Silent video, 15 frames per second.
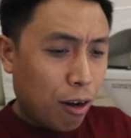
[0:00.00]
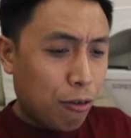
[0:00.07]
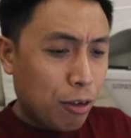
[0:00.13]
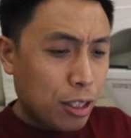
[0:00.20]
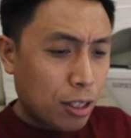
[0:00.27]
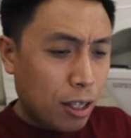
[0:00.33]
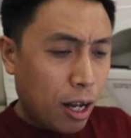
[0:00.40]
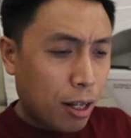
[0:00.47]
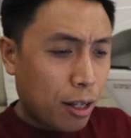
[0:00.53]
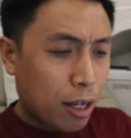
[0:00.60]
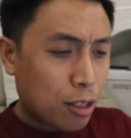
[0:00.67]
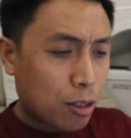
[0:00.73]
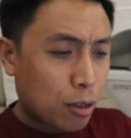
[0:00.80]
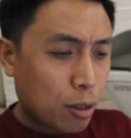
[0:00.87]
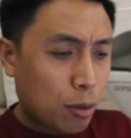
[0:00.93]
Vistaland
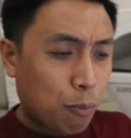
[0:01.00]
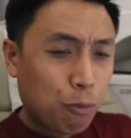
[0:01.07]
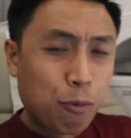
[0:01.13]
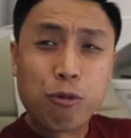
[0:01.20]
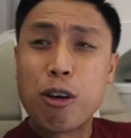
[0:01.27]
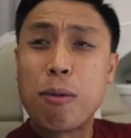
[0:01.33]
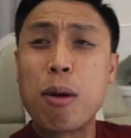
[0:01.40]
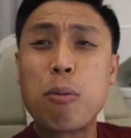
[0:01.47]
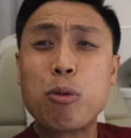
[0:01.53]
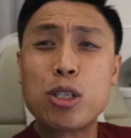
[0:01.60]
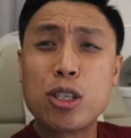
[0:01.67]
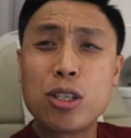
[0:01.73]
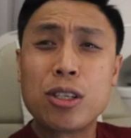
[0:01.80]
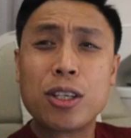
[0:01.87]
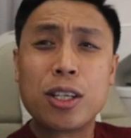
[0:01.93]
has, from a
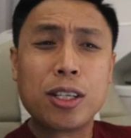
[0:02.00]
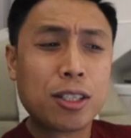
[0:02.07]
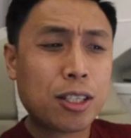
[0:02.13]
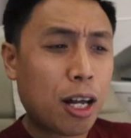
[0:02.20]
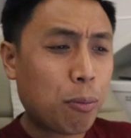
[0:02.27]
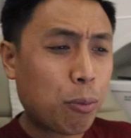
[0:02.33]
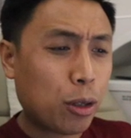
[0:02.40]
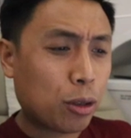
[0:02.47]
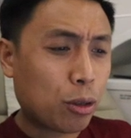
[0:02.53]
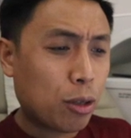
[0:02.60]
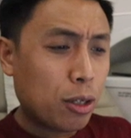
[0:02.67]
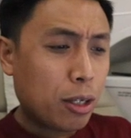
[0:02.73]
position trading standpoint,